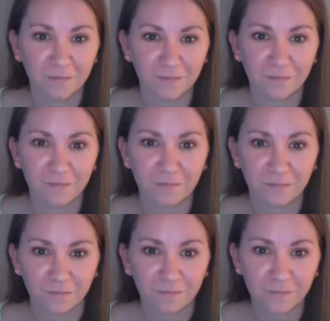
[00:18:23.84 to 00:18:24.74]

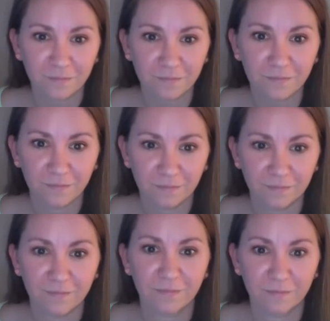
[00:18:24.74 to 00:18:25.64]

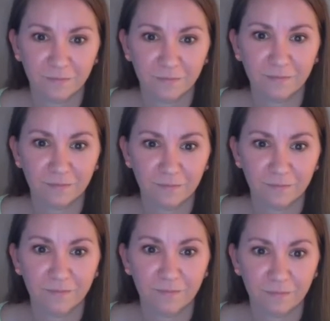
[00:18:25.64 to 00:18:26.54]

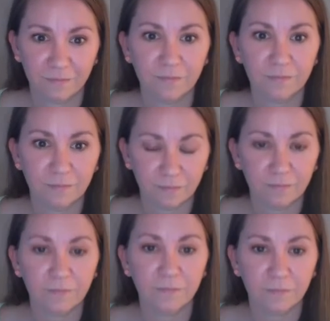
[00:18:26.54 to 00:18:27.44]
The person shown says nothing.